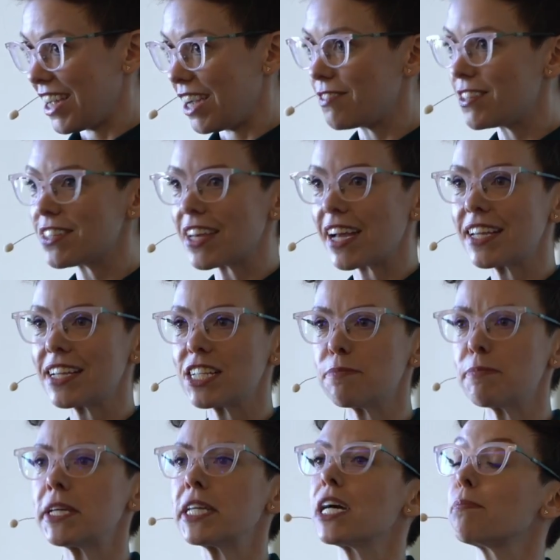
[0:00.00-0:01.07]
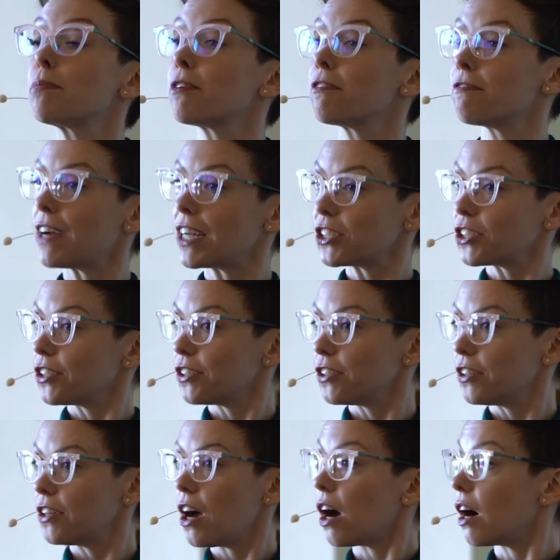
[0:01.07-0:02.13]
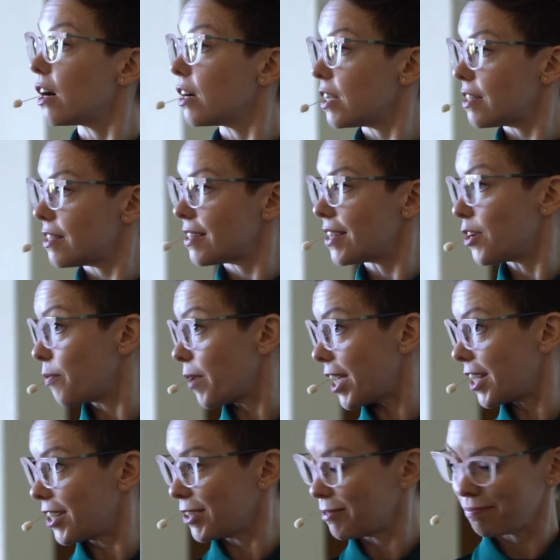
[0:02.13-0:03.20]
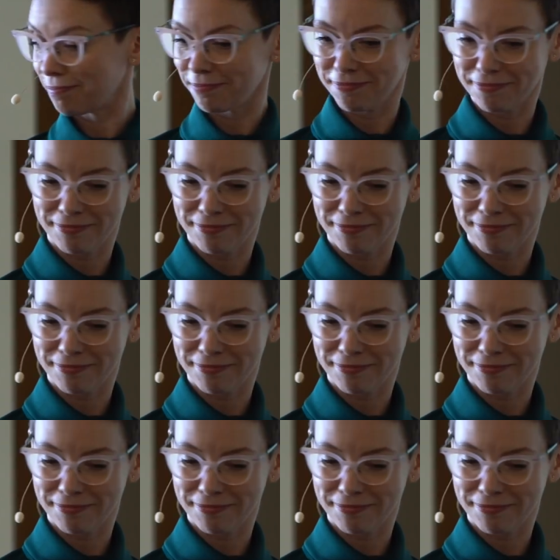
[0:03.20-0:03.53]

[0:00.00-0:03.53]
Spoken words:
of deciding to be a professional artist and writer.